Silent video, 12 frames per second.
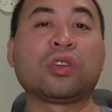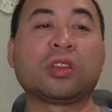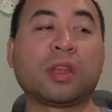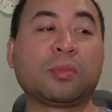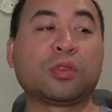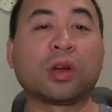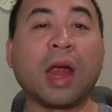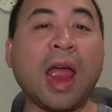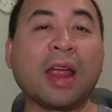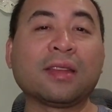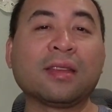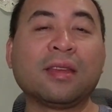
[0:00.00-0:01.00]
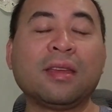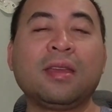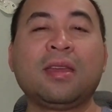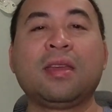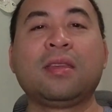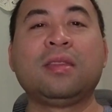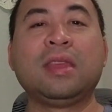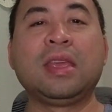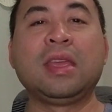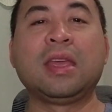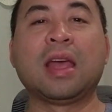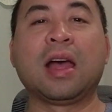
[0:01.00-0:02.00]
subtract
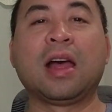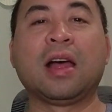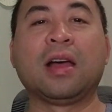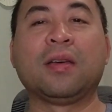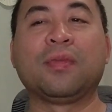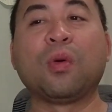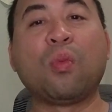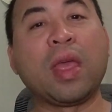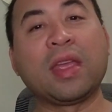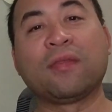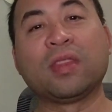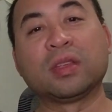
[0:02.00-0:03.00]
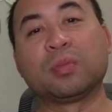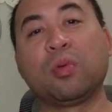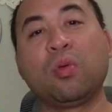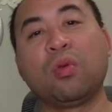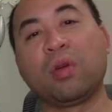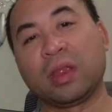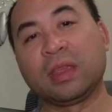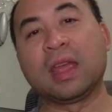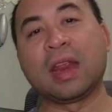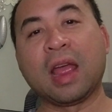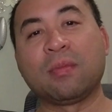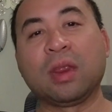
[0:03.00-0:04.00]
the weight of the spool and
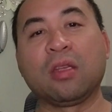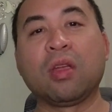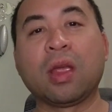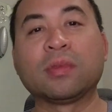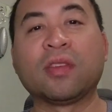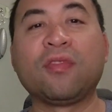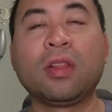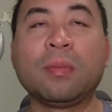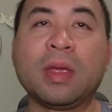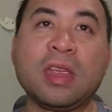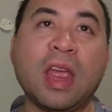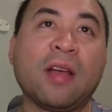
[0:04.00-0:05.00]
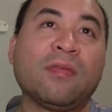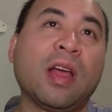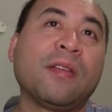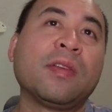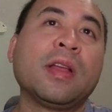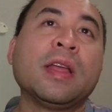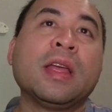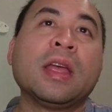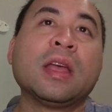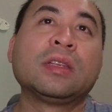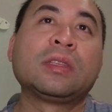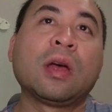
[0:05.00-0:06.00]
get how many grams of filament you have left.
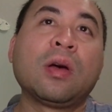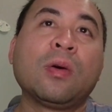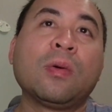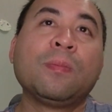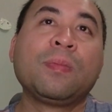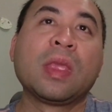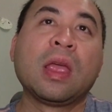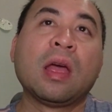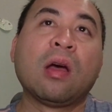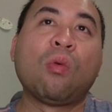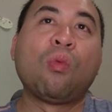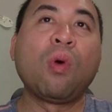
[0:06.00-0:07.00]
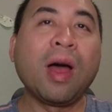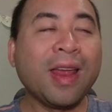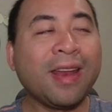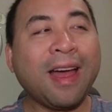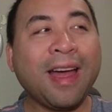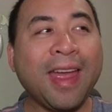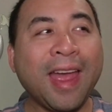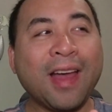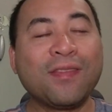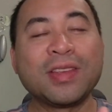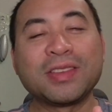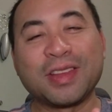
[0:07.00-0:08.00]
So what I
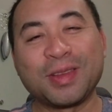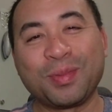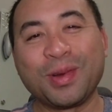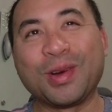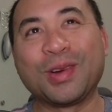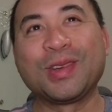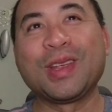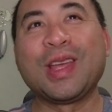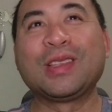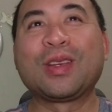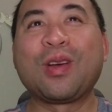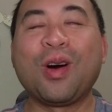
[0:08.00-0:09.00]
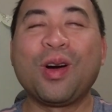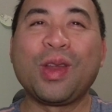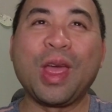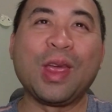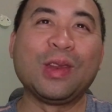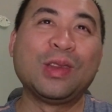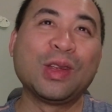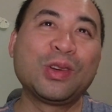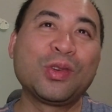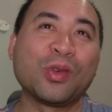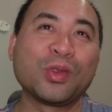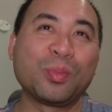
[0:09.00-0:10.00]
have is a splurge. It's called a
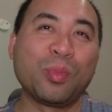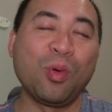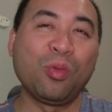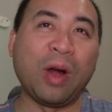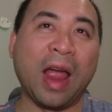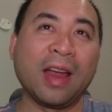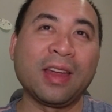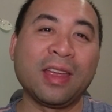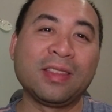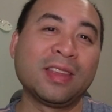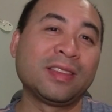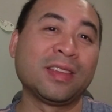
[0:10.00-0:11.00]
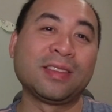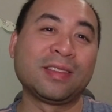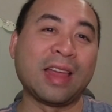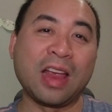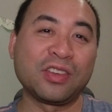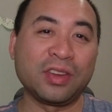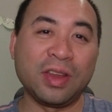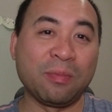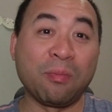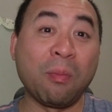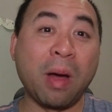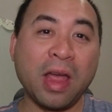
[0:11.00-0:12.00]
digital spool rack, and this is actually
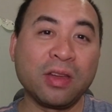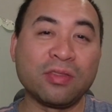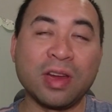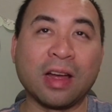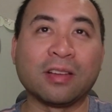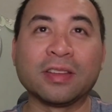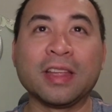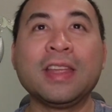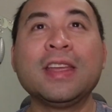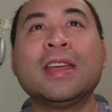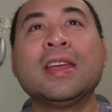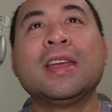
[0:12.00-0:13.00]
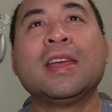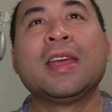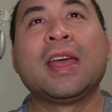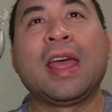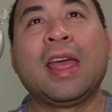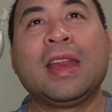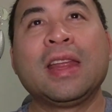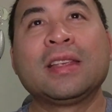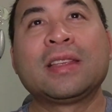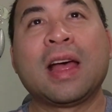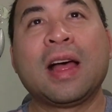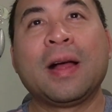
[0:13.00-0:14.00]
by Creality. And it's